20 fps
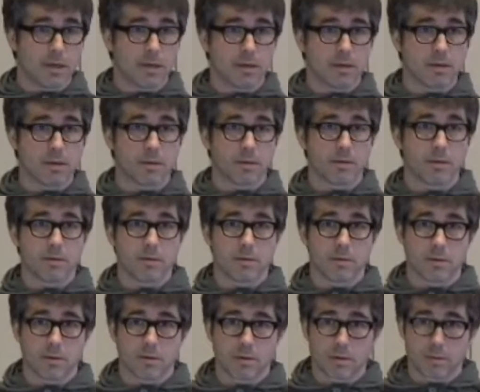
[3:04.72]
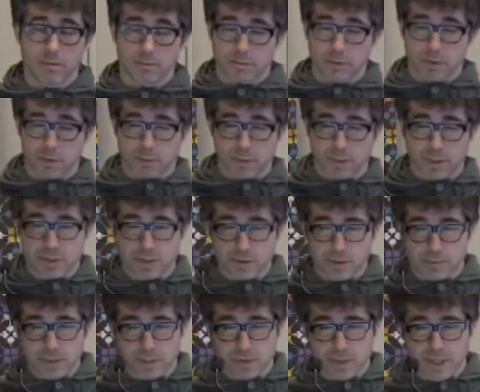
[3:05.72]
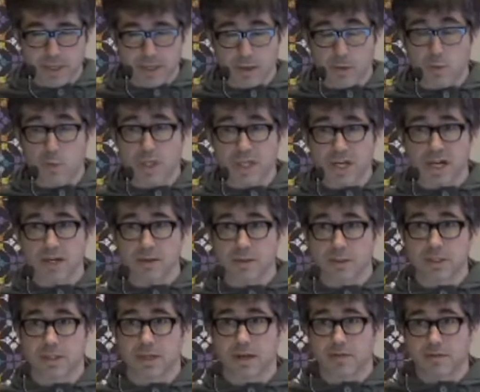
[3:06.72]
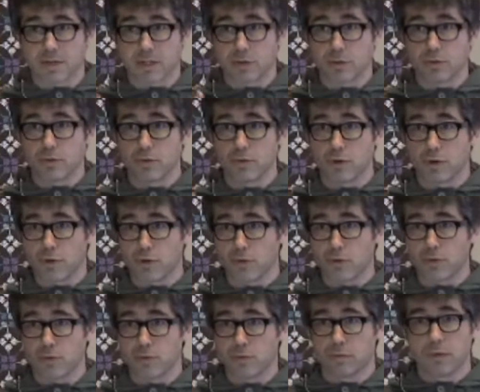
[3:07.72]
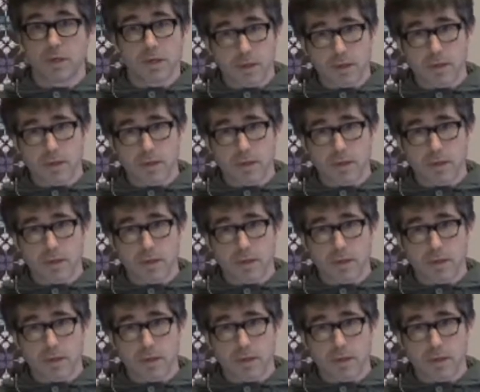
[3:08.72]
computational beat tracking without having to go through